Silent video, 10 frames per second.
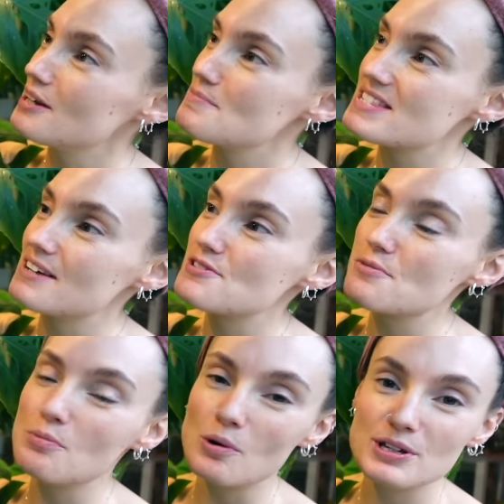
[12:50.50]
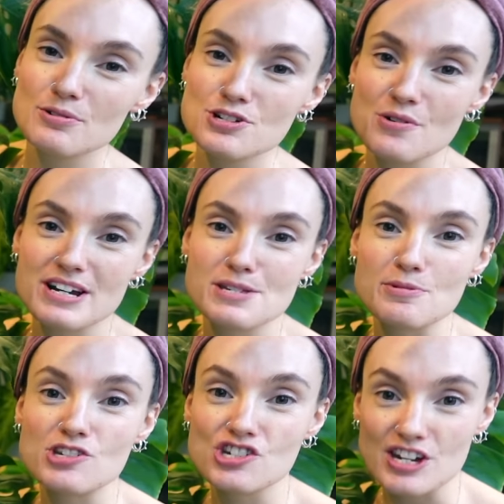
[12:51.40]
comes down to what you're trying to
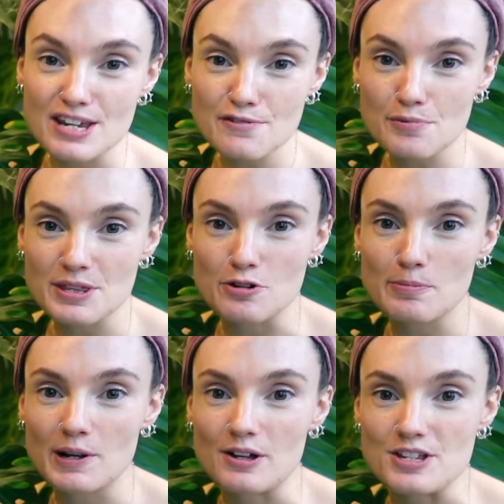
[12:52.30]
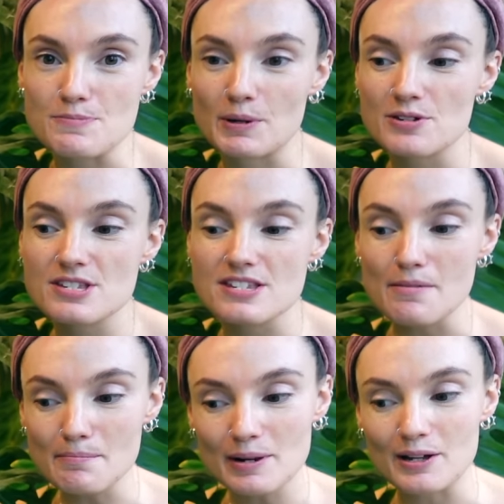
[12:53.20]
achieve with your plants, because
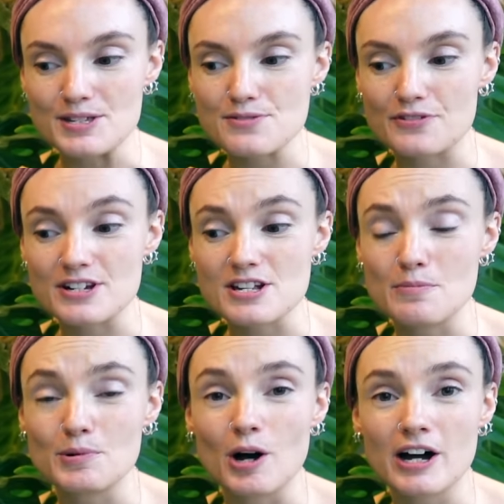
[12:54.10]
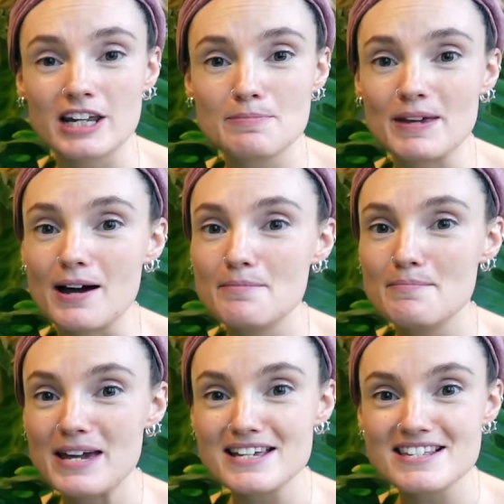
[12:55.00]
some plants, for example, are going to be
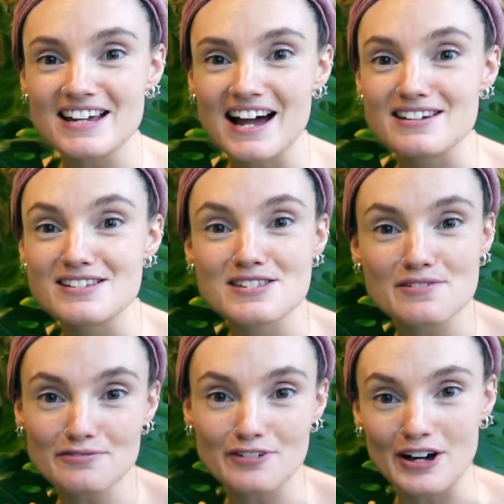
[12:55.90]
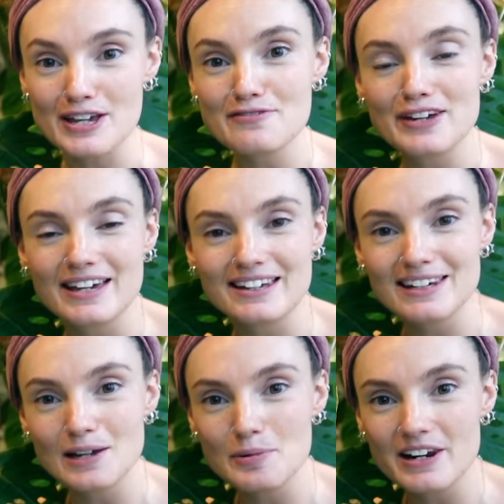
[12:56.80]
amazing at surviving in
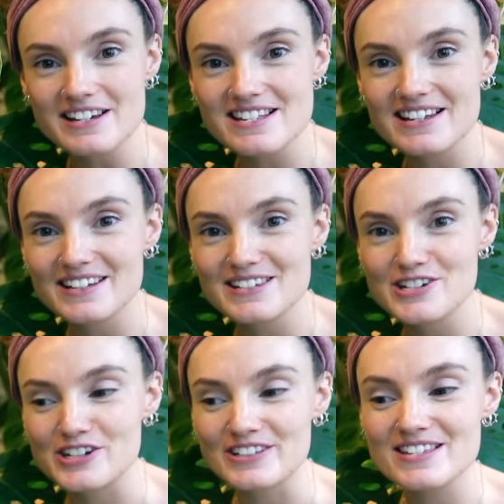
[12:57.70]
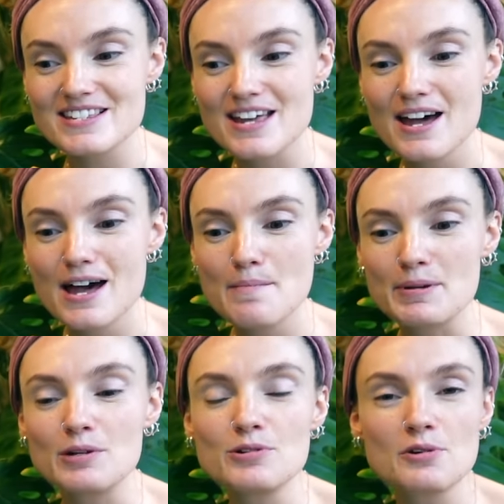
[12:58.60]
lower lighting conditions, but
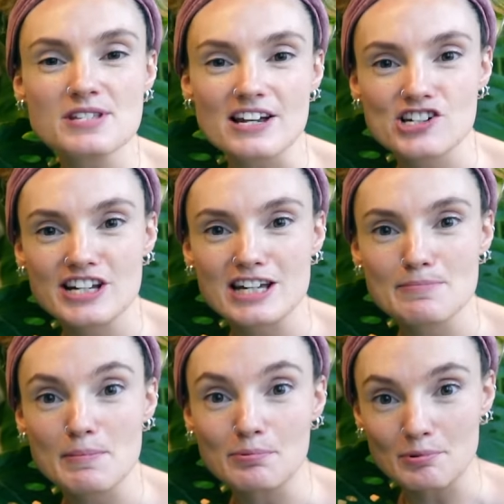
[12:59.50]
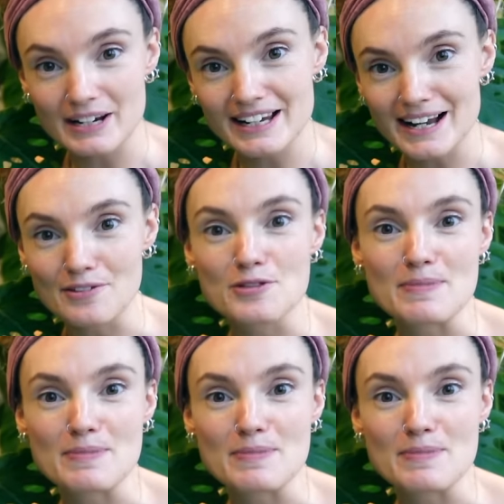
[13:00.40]
you're not actually going to be bringing out the